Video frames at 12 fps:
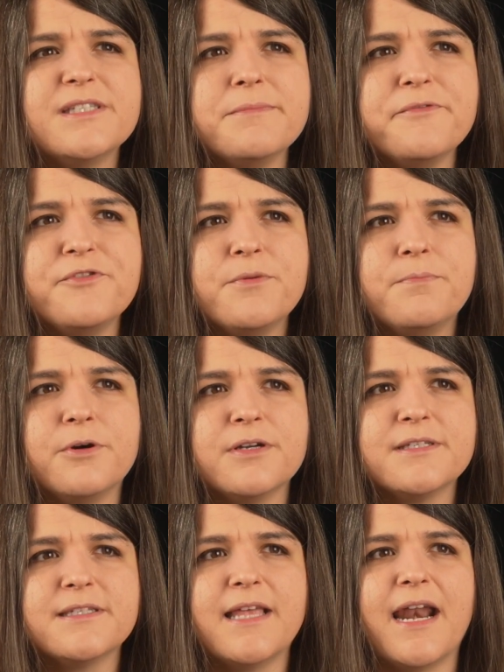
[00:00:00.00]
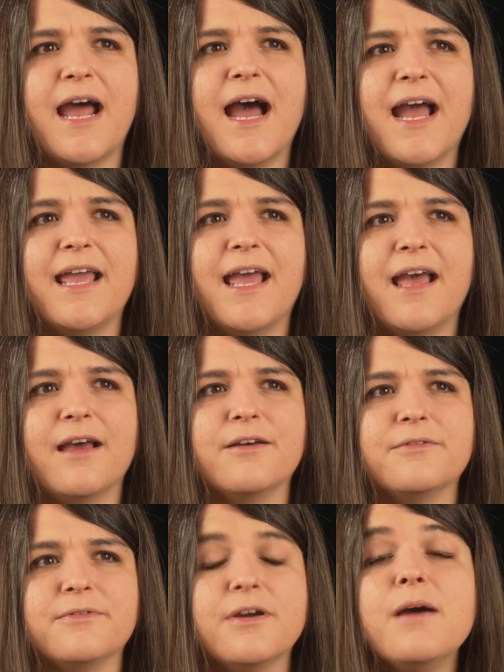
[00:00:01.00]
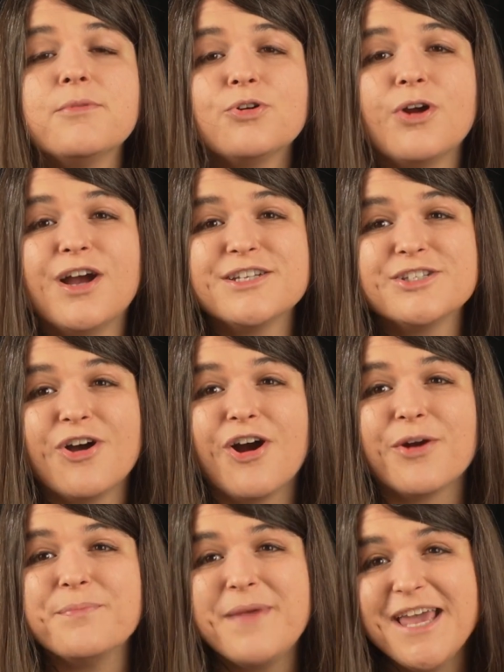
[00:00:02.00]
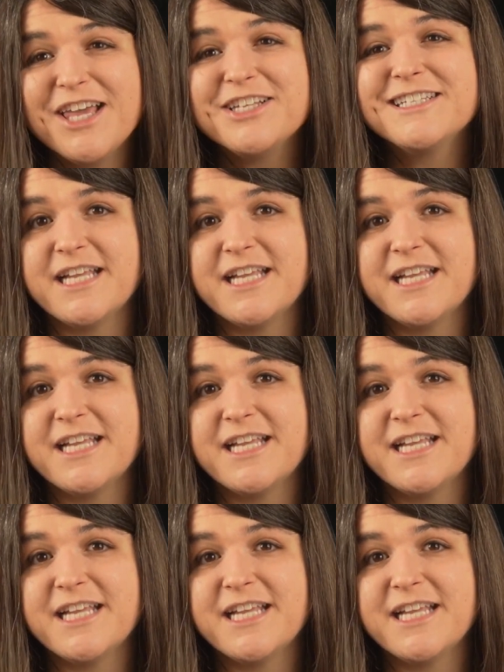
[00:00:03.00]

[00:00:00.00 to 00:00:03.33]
some of the books that I have come across are Make It